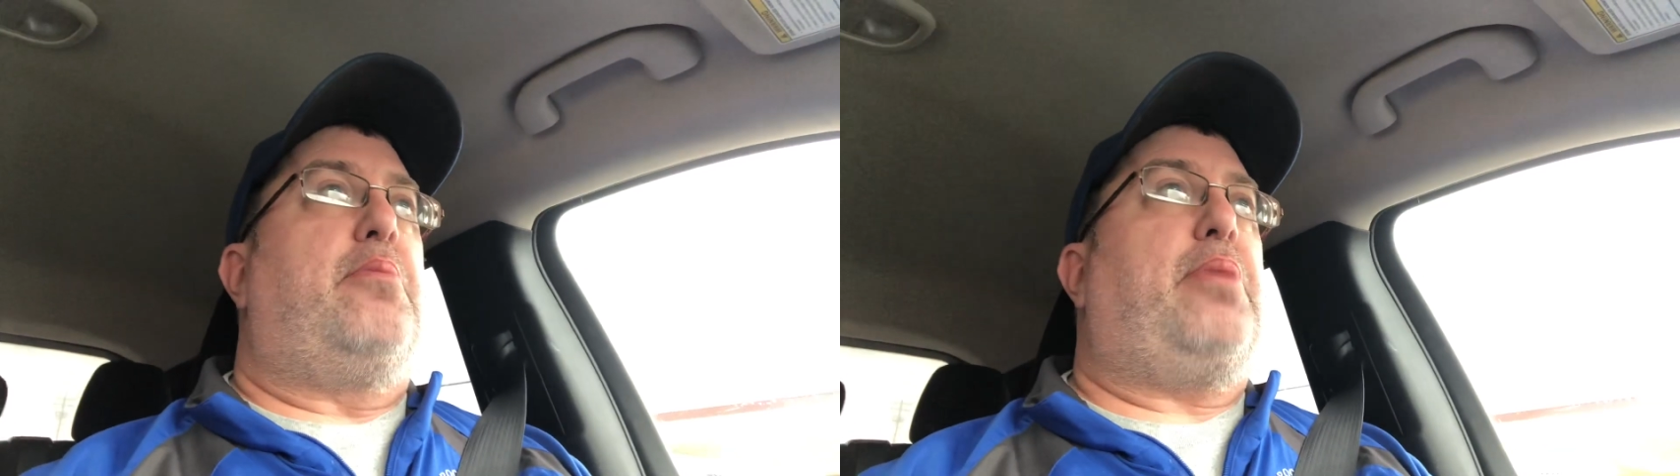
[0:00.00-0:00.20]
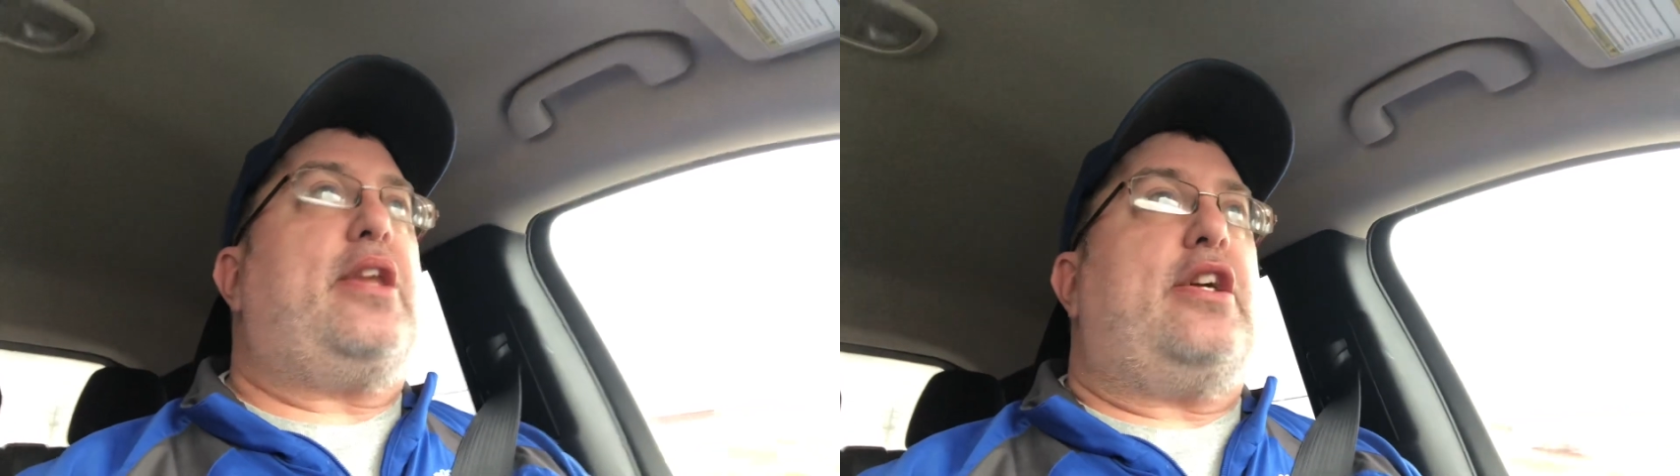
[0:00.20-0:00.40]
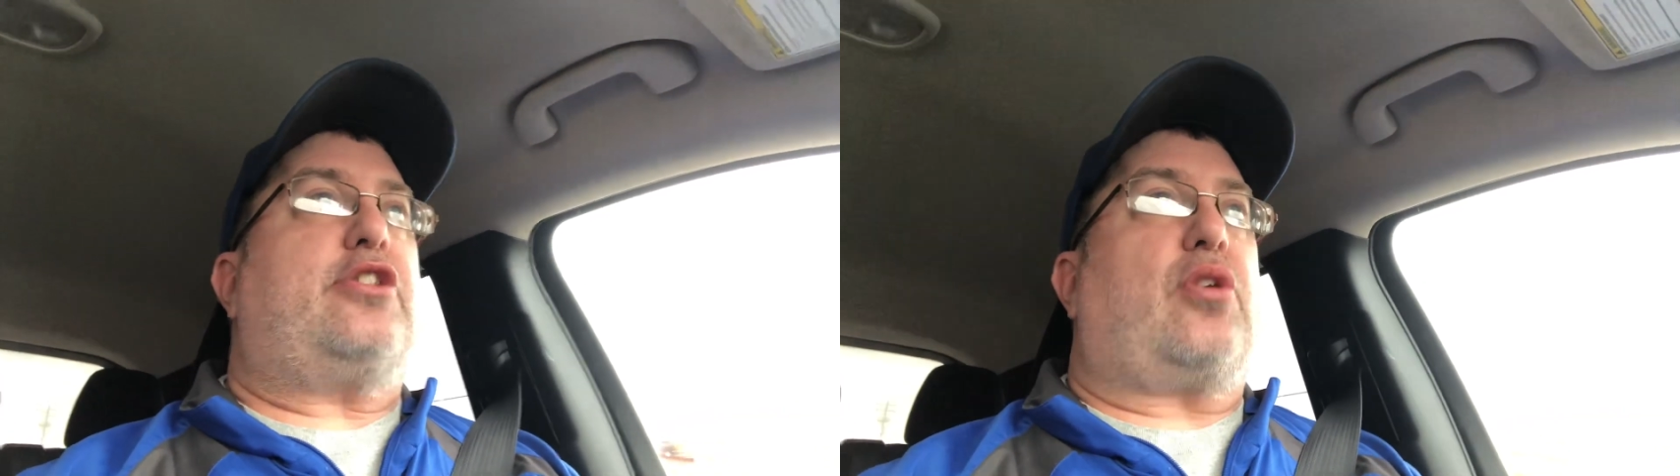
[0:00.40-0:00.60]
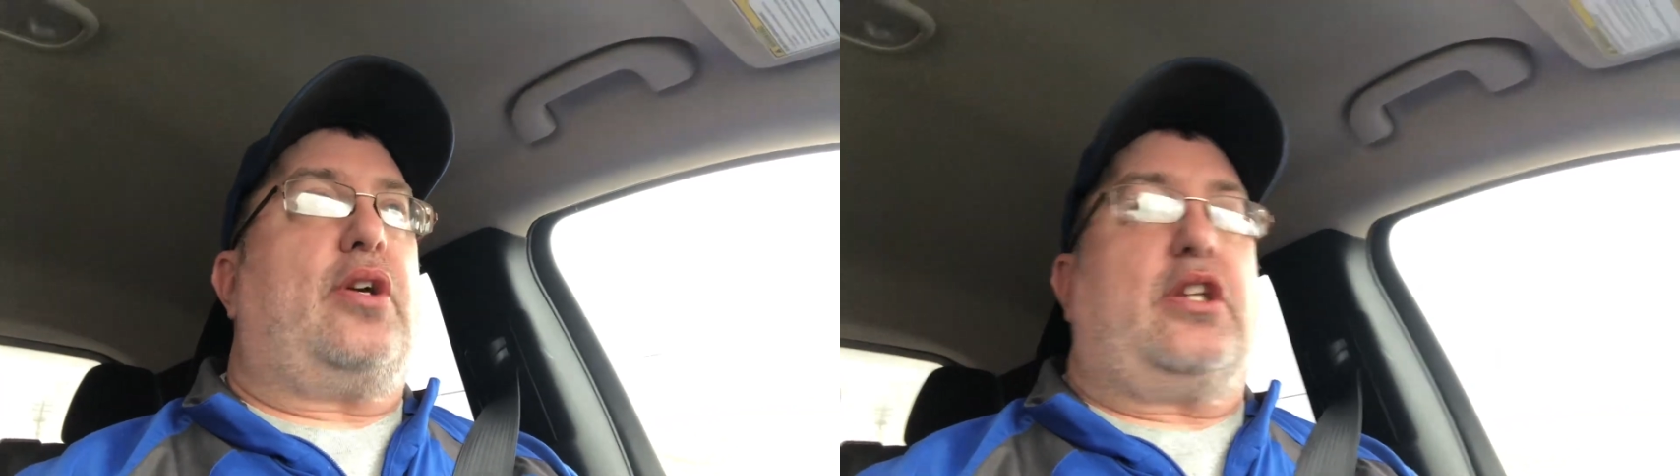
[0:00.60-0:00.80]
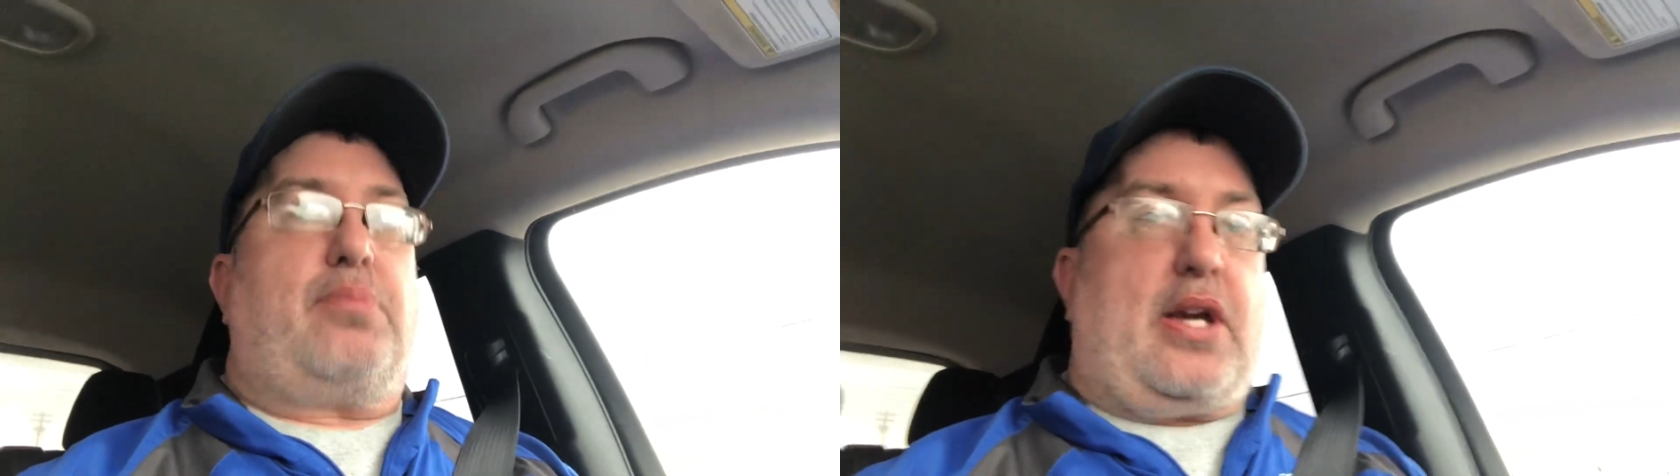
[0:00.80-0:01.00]
but it's
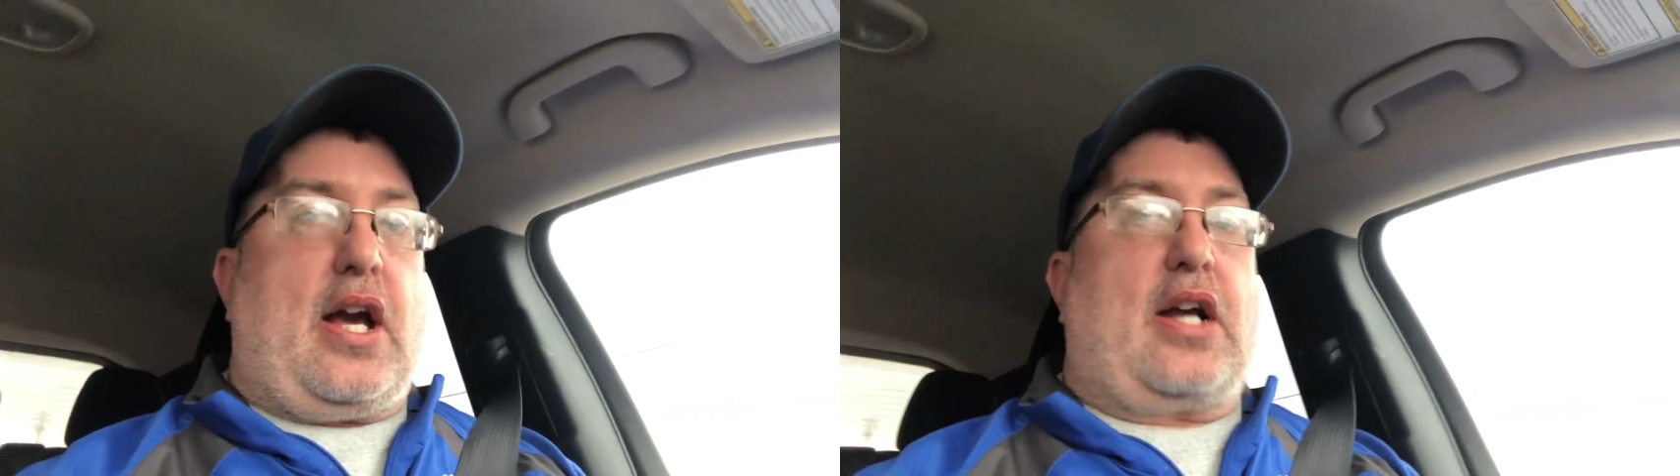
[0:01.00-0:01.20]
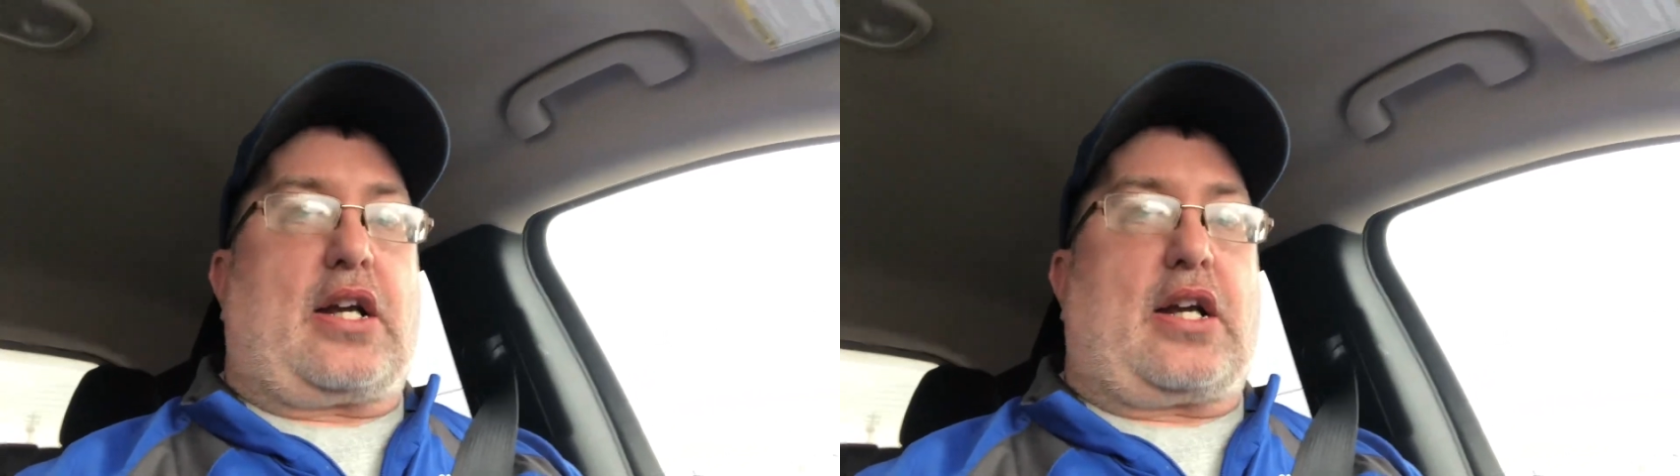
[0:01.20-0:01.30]
going to be a